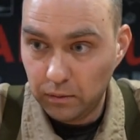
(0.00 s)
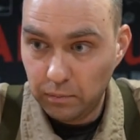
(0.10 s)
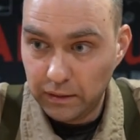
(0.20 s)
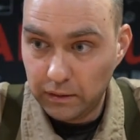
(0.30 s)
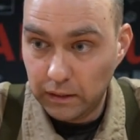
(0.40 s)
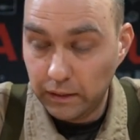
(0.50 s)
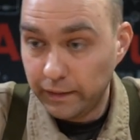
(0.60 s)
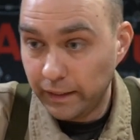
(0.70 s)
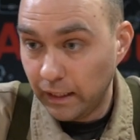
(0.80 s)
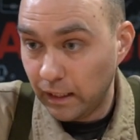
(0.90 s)
basically
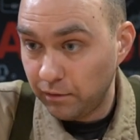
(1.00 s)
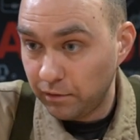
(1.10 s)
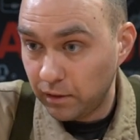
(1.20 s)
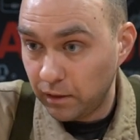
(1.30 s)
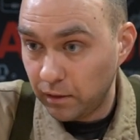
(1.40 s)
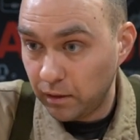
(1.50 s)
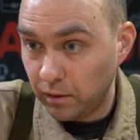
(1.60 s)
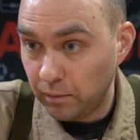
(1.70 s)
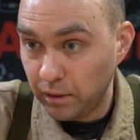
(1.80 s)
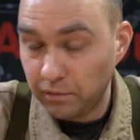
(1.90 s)
they have
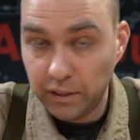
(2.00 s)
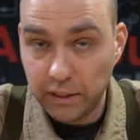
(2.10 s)
a bit of a